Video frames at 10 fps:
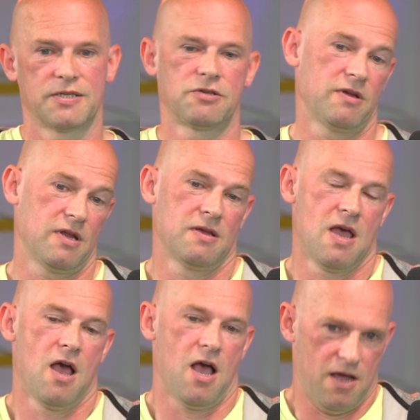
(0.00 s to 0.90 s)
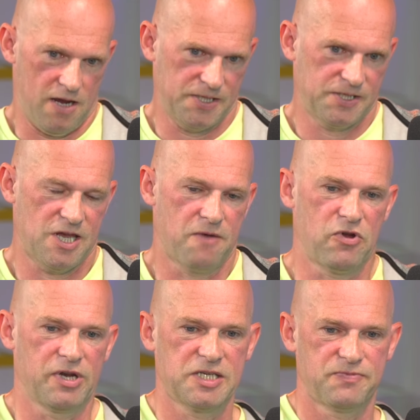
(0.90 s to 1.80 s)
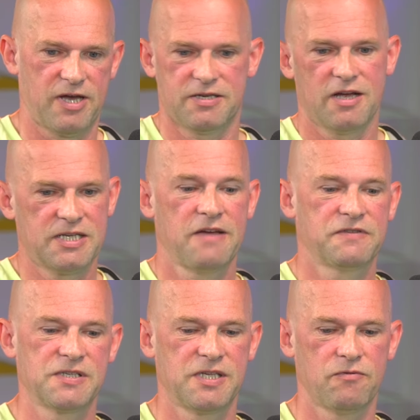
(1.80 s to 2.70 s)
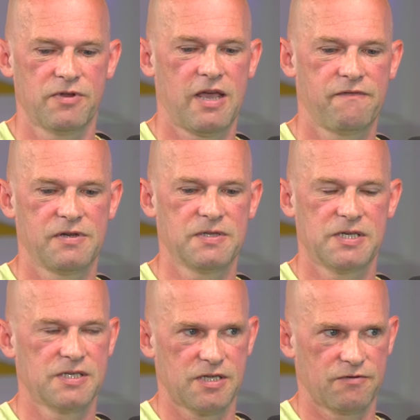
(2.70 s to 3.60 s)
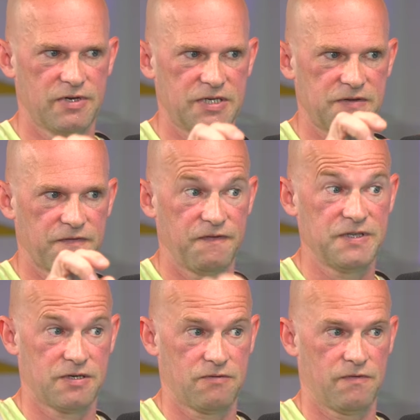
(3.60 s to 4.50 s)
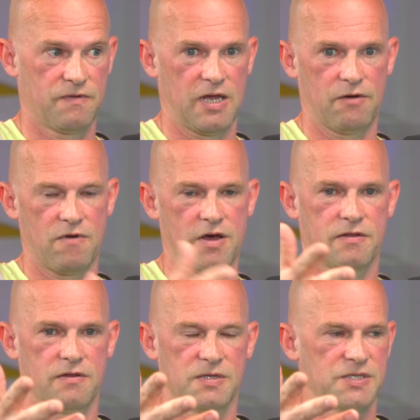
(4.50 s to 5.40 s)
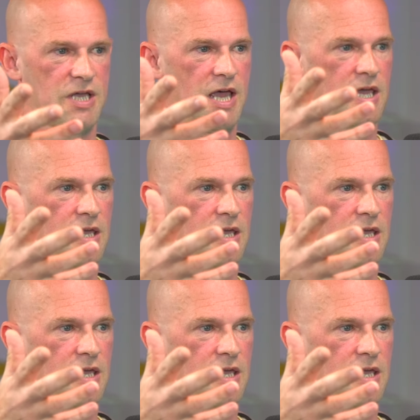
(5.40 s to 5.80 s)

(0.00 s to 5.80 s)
so. As I say, I'm not an expert. I'd have to see what the evidence is that it really is a physical thing rather than say...